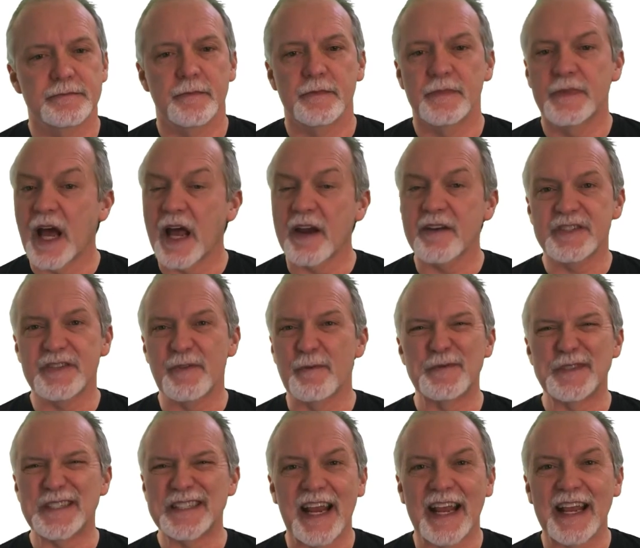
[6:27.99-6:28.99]
not some
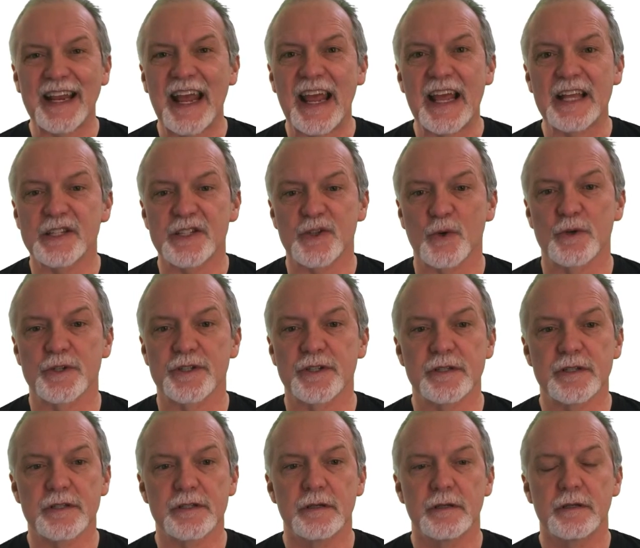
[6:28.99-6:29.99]
secondhand
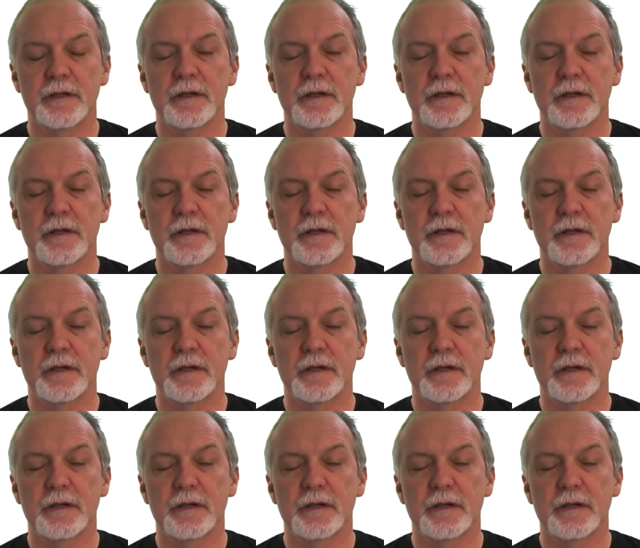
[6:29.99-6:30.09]
sources.